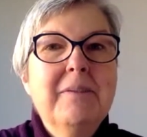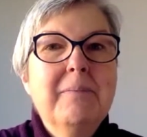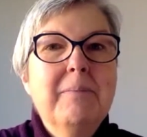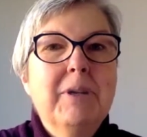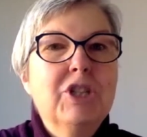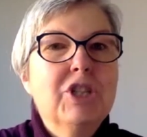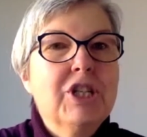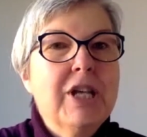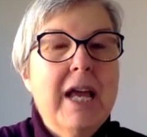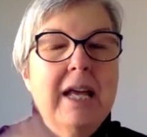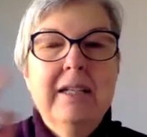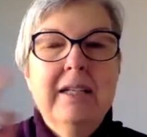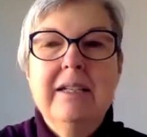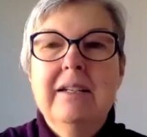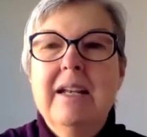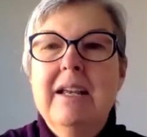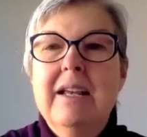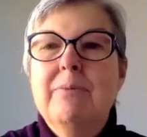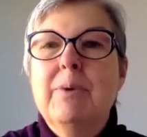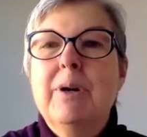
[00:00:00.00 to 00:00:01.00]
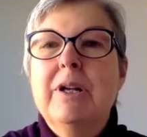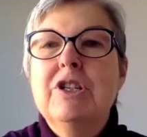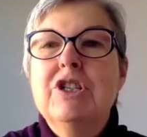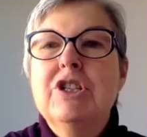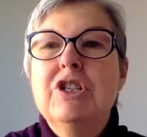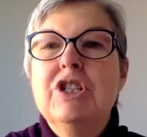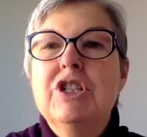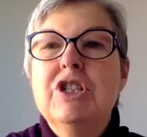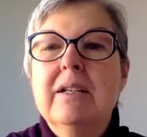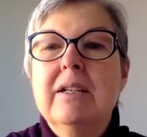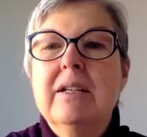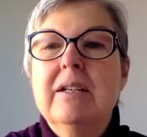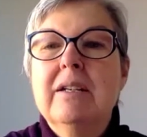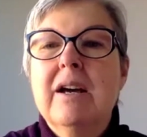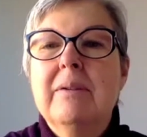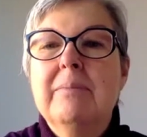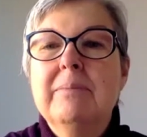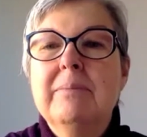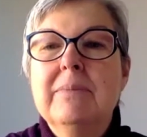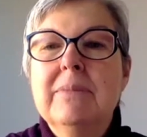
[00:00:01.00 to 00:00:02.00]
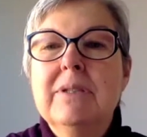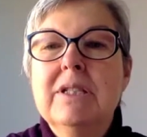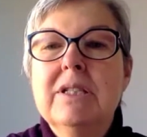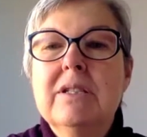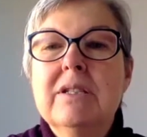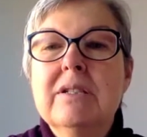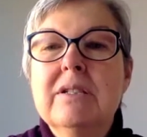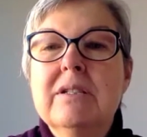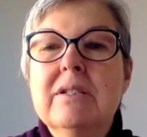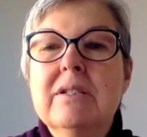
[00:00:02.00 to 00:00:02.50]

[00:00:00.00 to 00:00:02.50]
But Shannon, and when Shannon comes,